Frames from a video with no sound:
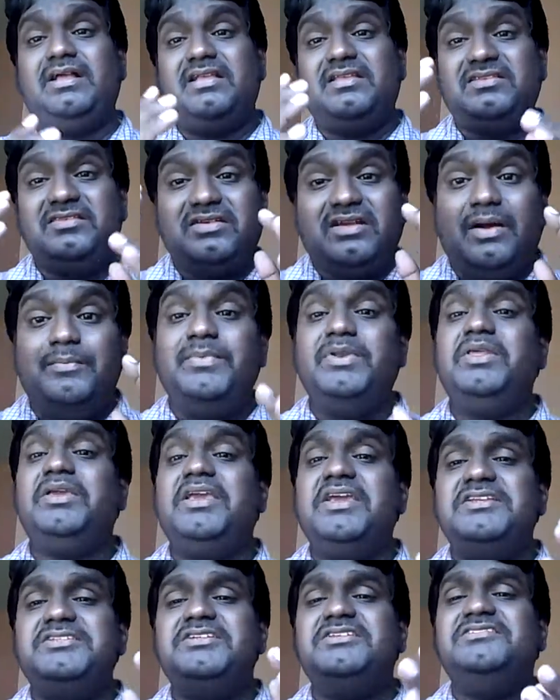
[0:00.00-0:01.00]
So
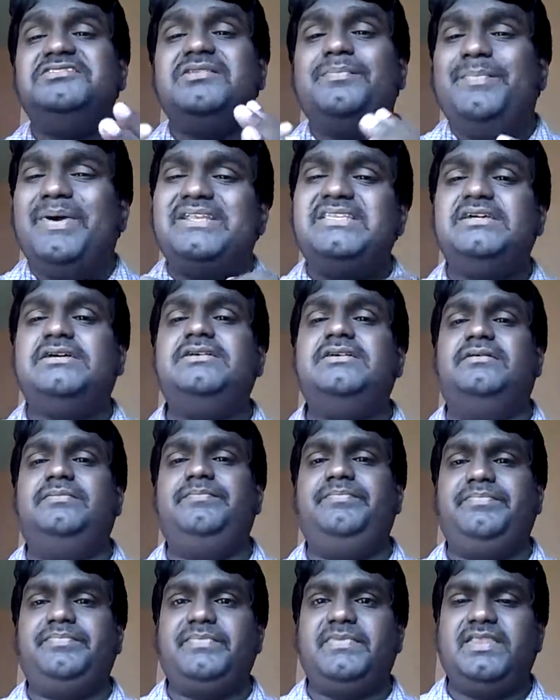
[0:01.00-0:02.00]
communication is the better.
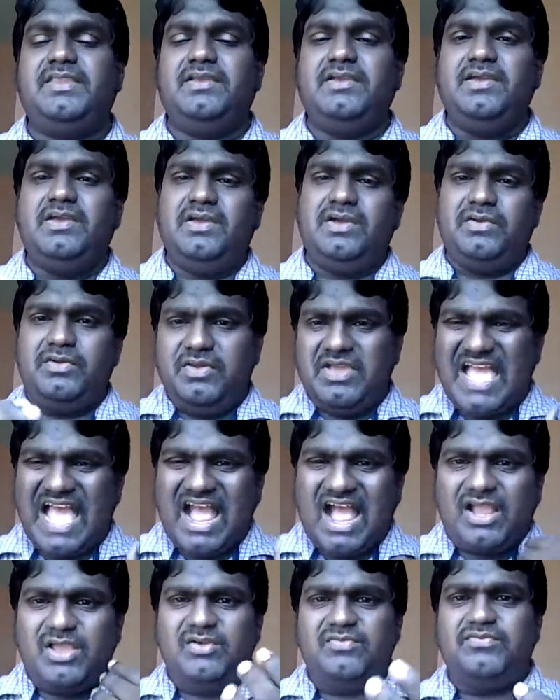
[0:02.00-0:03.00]

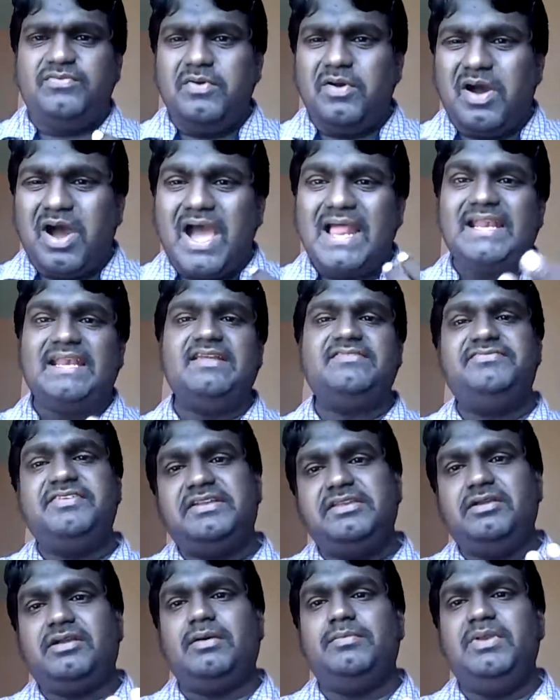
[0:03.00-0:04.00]
If you are an
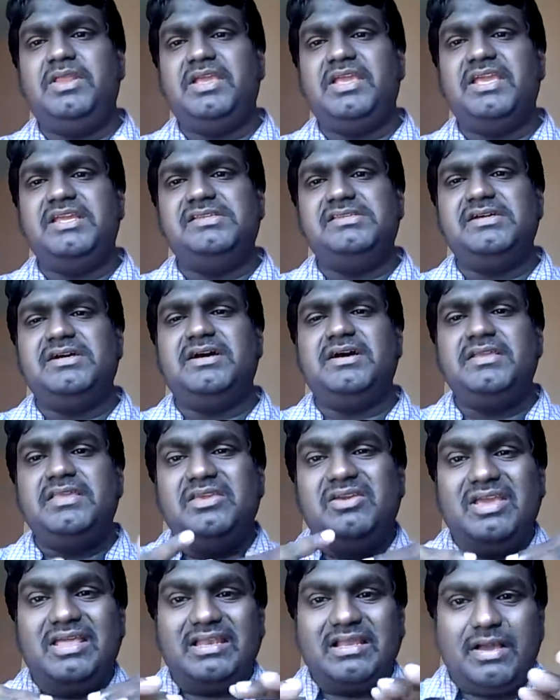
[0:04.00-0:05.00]
effective communicator,
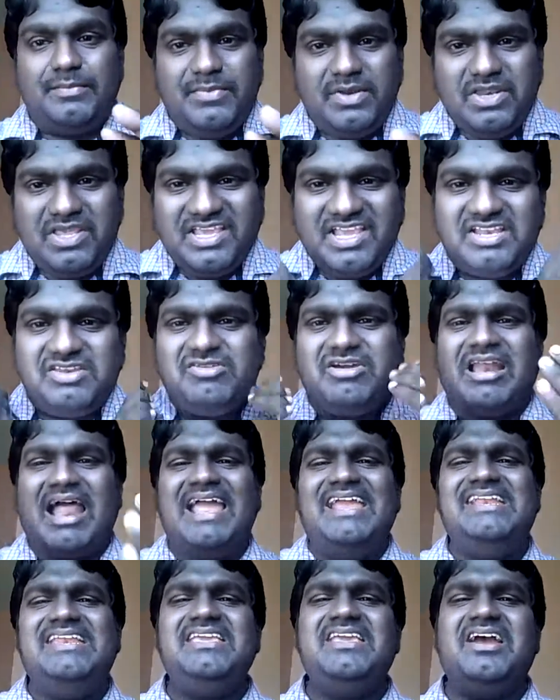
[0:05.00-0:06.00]
you can communicate your
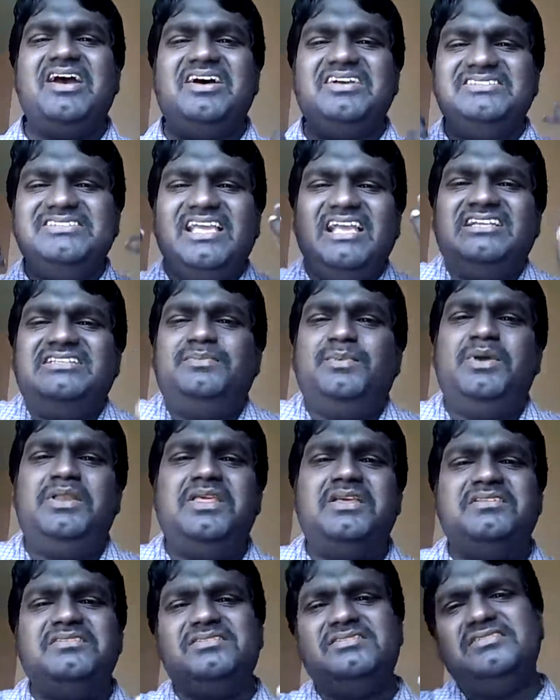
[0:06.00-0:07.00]
ideas,
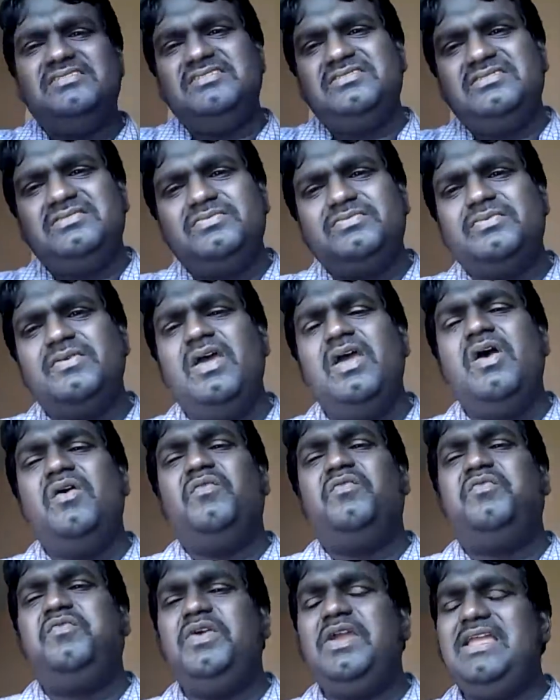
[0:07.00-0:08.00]
experiences,
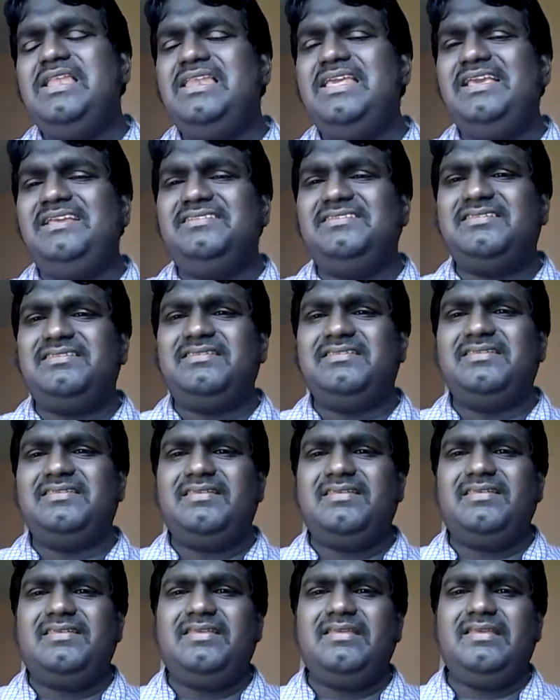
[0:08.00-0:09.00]
feelings,
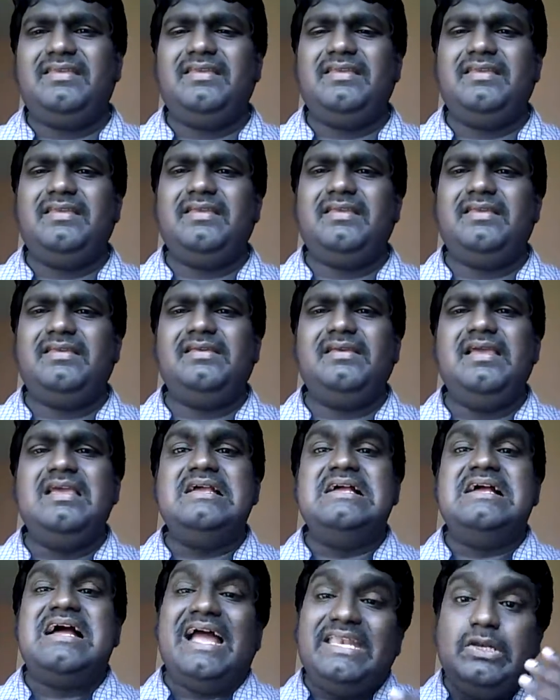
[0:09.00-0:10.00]

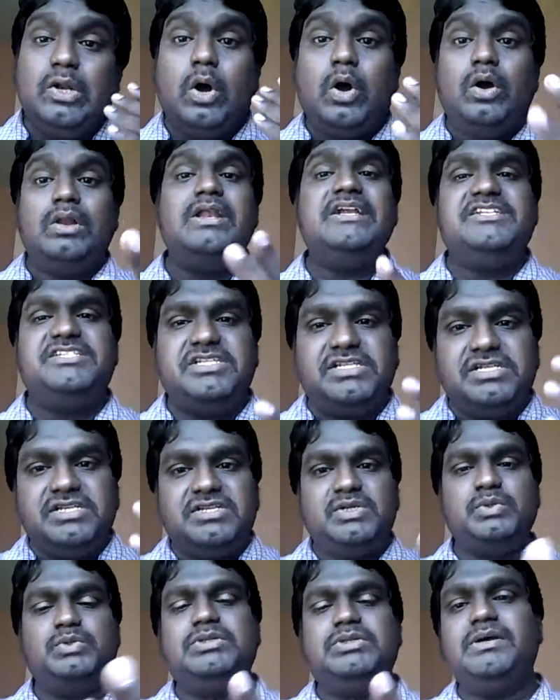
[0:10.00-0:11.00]
and
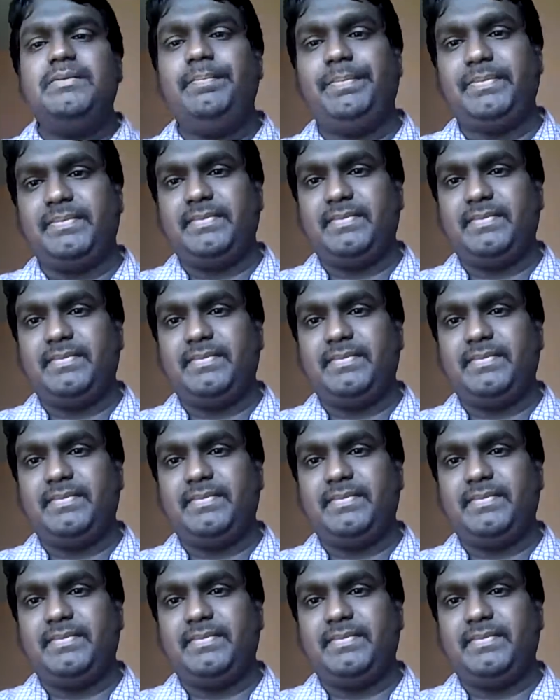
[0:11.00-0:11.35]
knowledge to the